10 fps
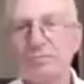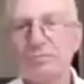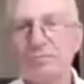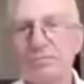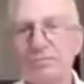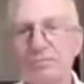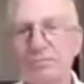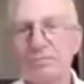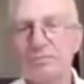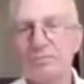
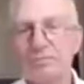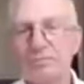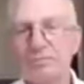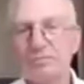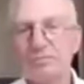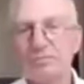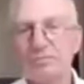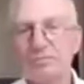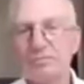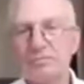
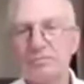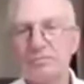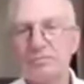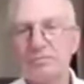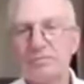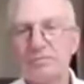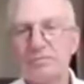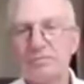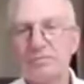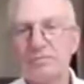
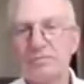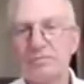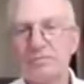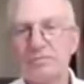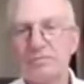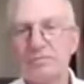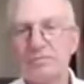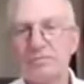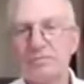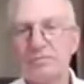
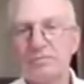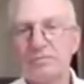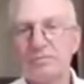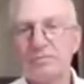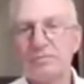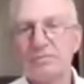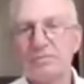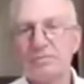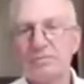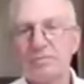
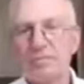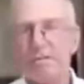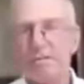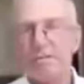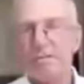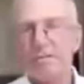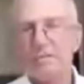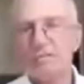The person shown says nothing.